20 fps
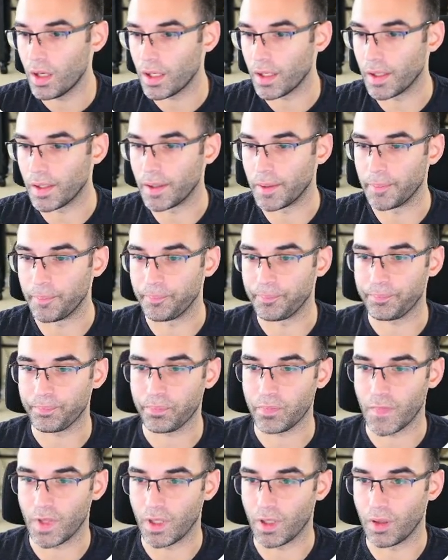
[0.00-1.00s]
You
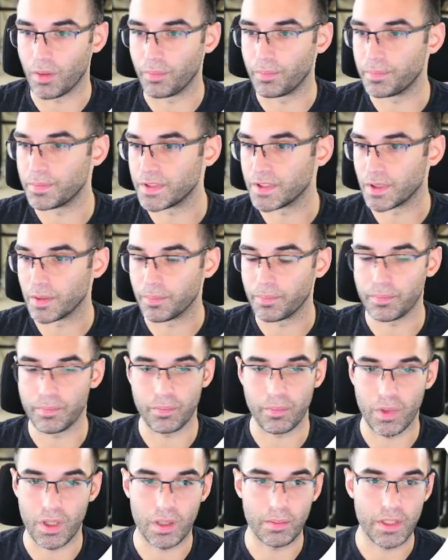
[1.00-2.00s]
know, so
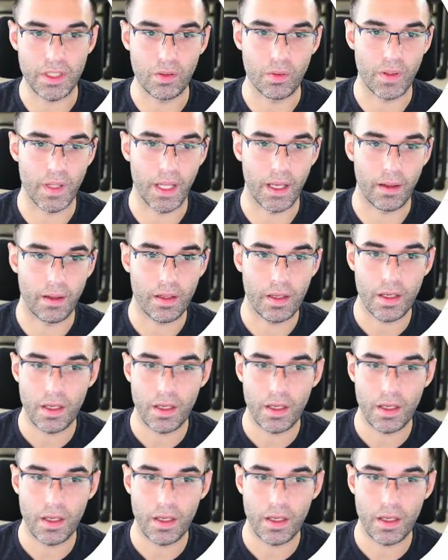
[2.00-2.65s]
we're going to be doing that.